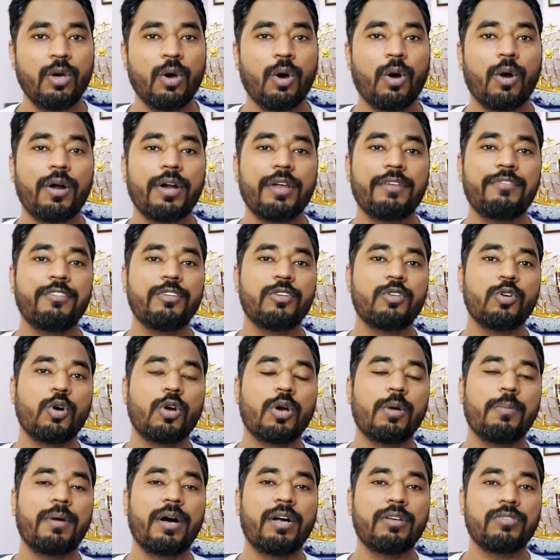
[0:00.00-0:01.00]
or if you
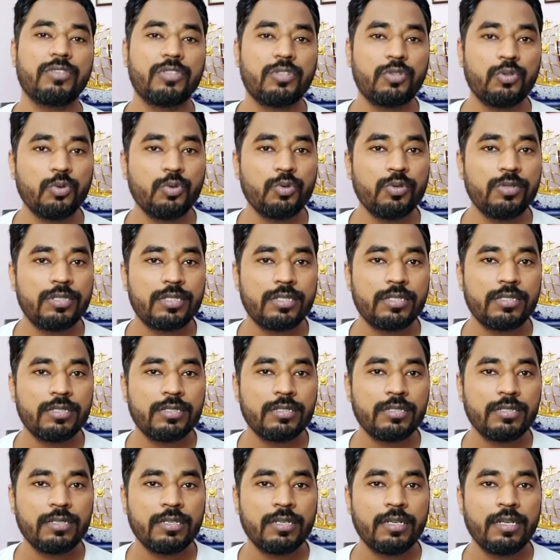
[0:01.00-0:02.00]
talk about the
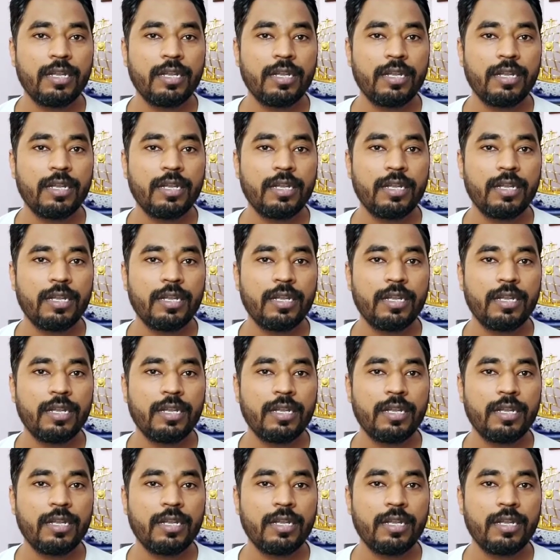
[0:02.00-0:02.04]
tools,